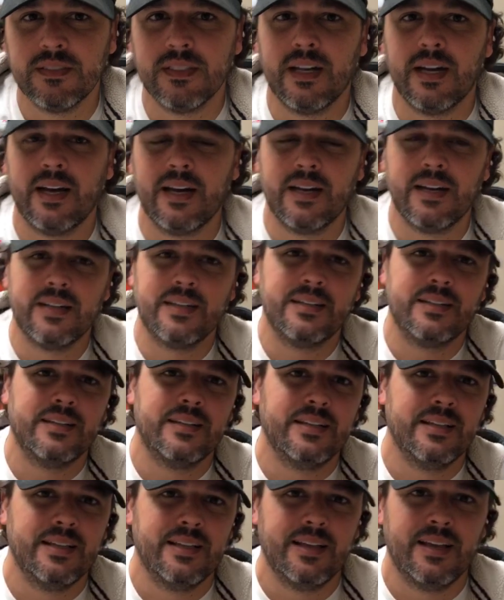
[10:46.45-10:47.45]

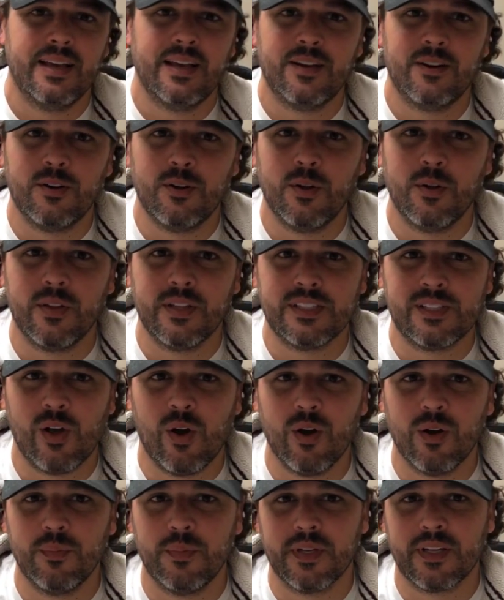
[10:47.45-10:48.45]
I don't know. That's
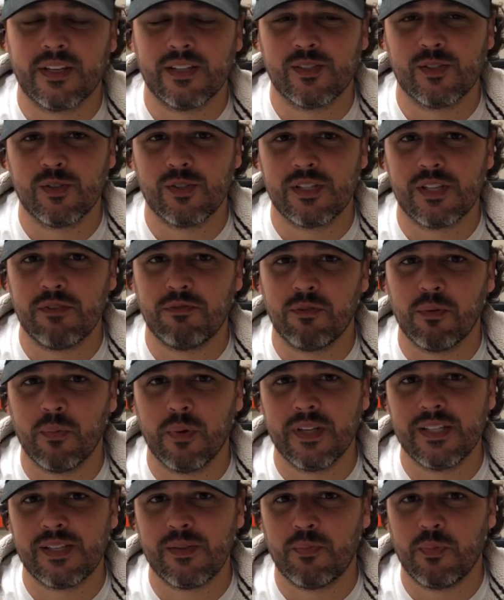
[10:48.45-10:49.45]
hard because there's different
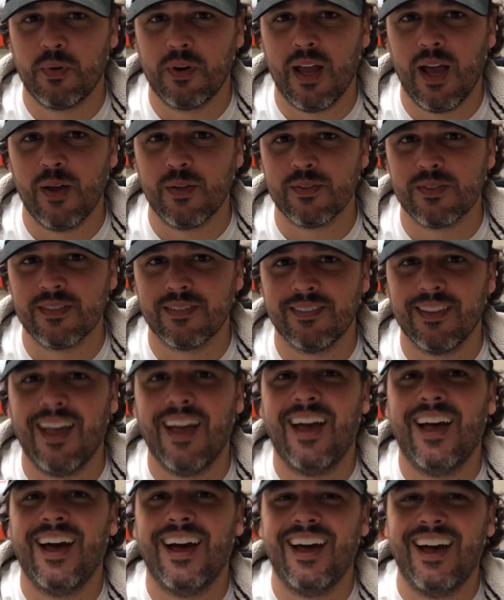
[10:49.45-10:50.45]
ways to pronounce.
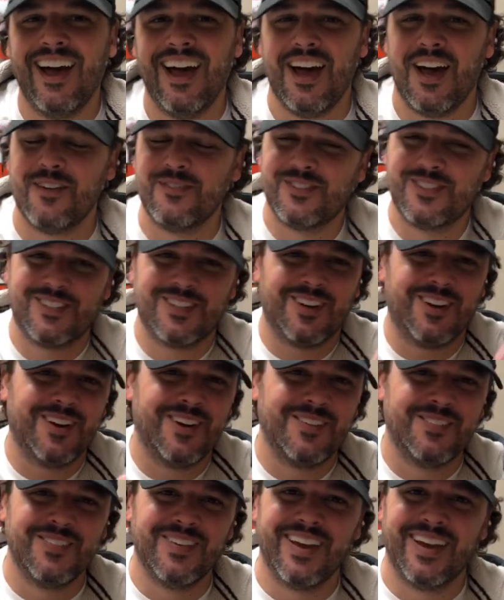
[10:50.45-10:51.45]
I'm
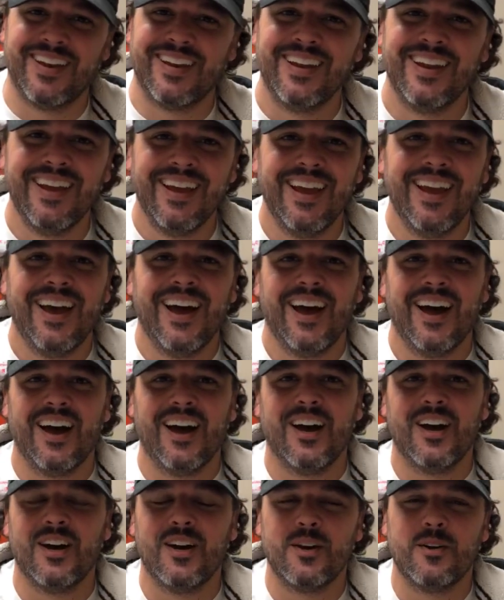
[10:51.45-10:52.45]
sorry, man.
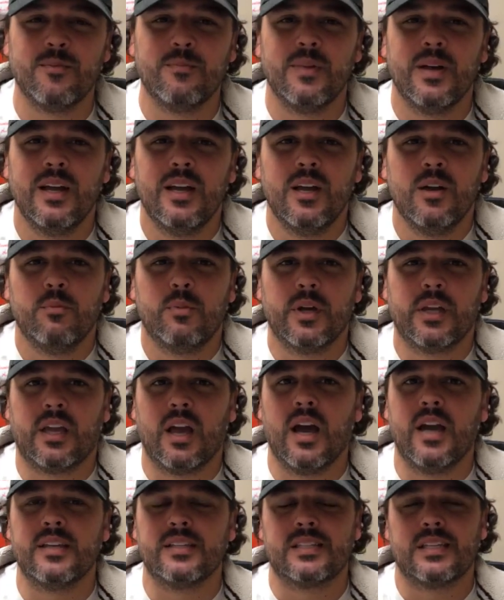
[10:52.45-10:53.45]
But
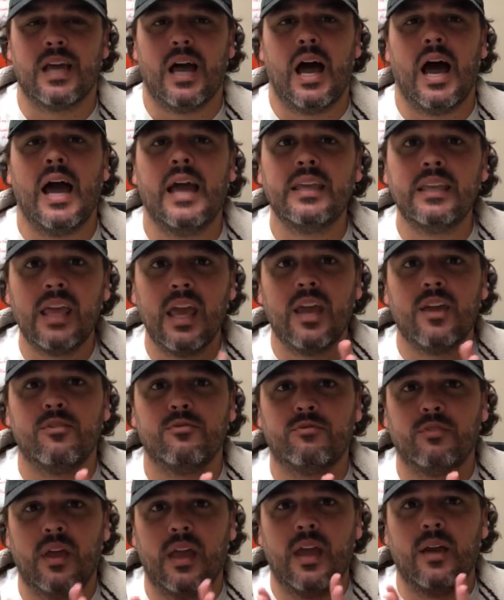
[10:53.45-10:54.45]
guys, I
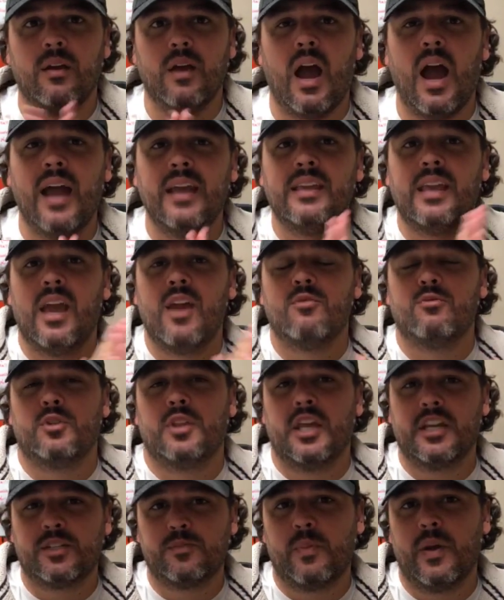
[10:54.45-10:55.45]
gave with
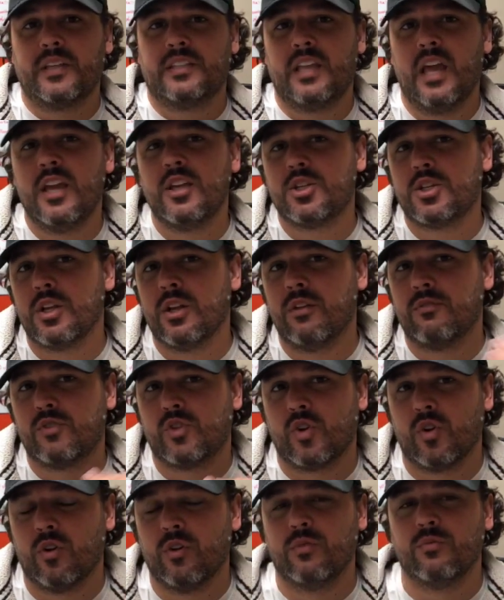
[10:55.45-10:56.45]
expectation of
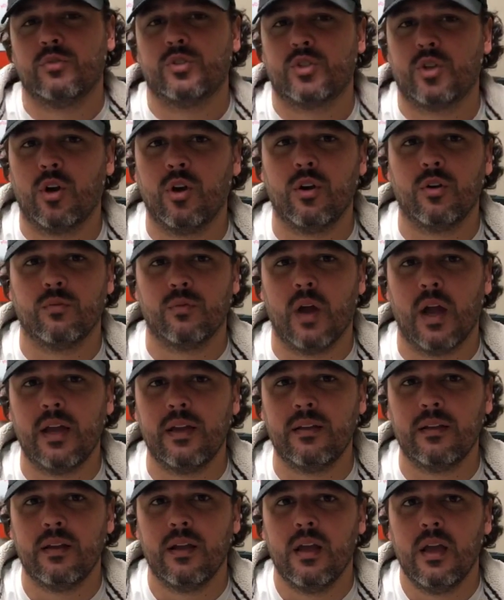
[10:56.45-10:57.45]
certain return,
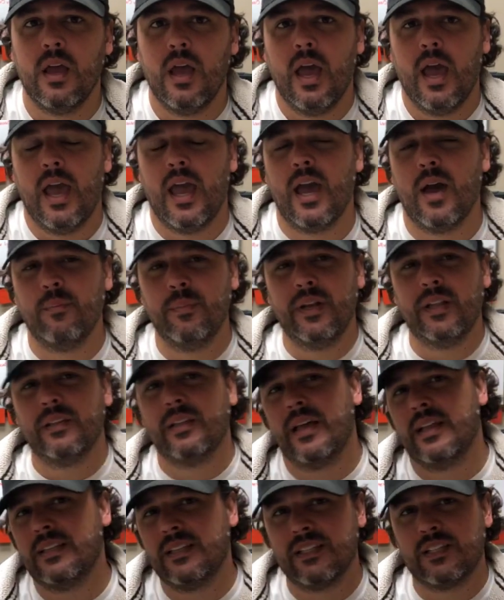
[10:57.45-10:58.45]
right? Hey, I'm going to
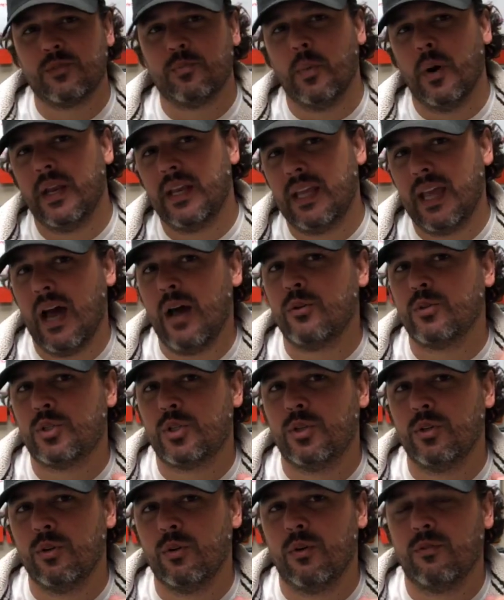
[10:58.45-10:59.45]
lend this money out
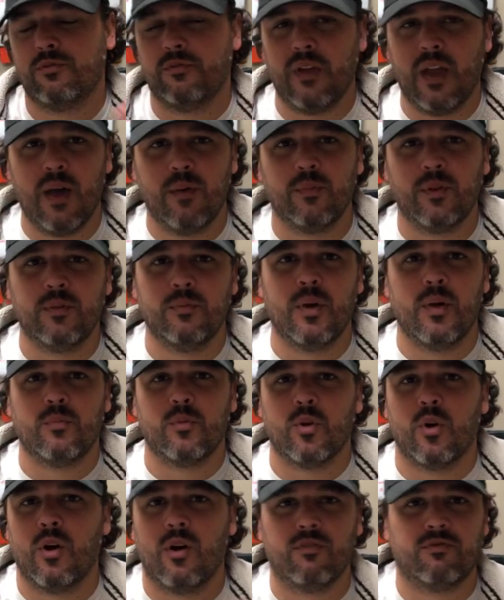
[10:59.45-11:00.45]
to a family
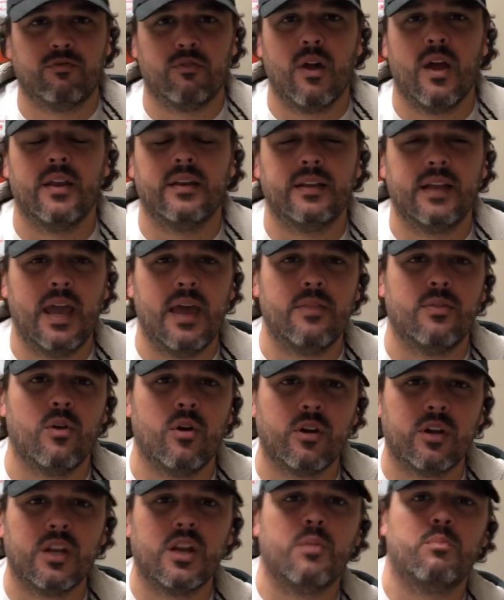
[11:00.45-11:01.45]
member or a friend, and
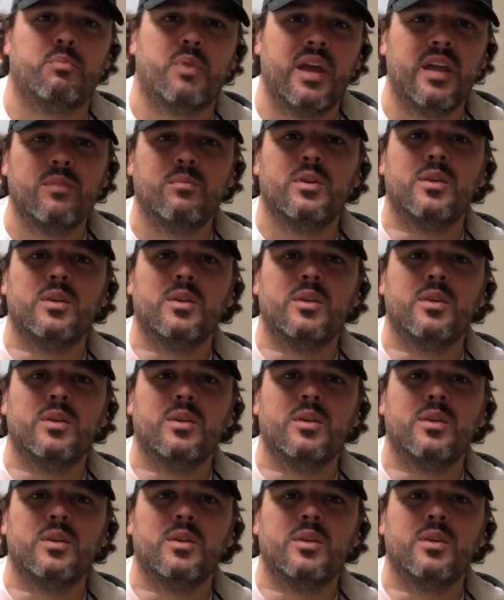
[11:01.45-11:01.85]
they're going to pay